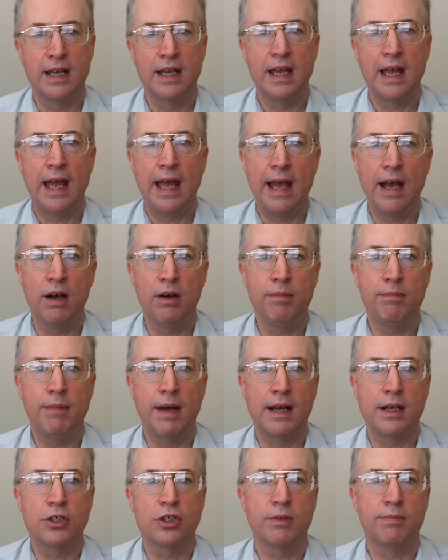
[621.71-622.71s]
How
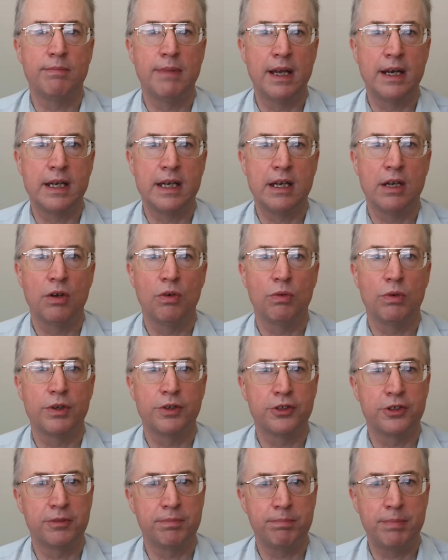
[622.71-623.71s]
much money was
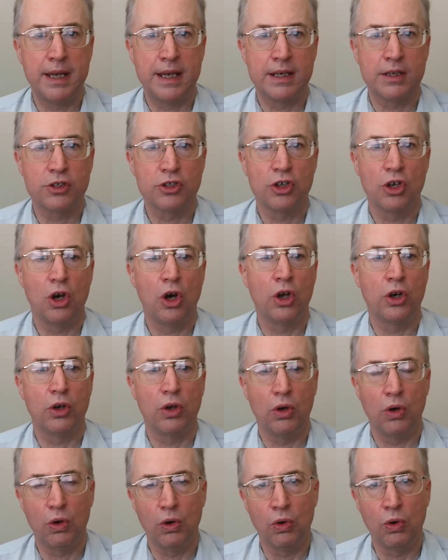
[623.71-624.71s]
spent on
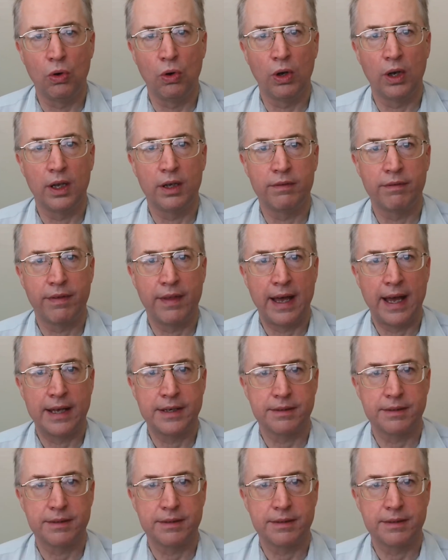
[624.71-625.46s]
all of that?